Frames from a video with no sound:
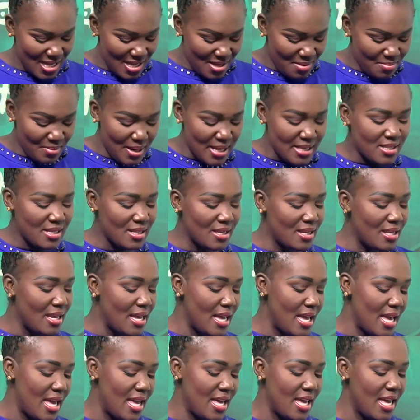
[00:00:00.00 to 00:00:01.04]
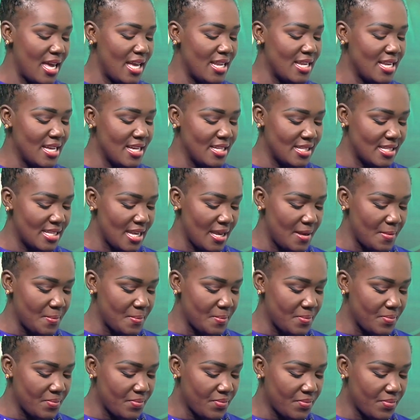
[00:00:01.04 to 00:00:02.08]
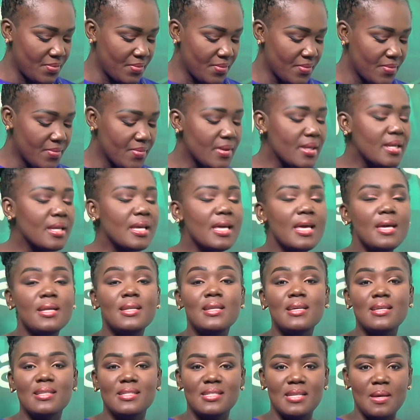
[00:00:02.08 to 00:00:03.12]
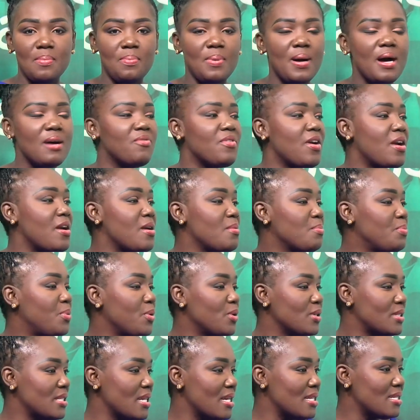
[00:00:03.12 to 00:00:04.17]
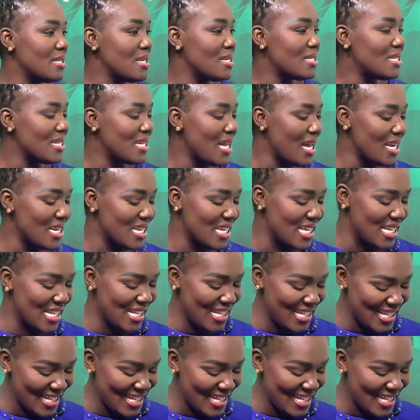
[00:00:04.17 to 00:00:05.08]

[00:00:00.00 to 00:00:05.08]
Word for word: but it didn't say it didn't say very important. It's daddy,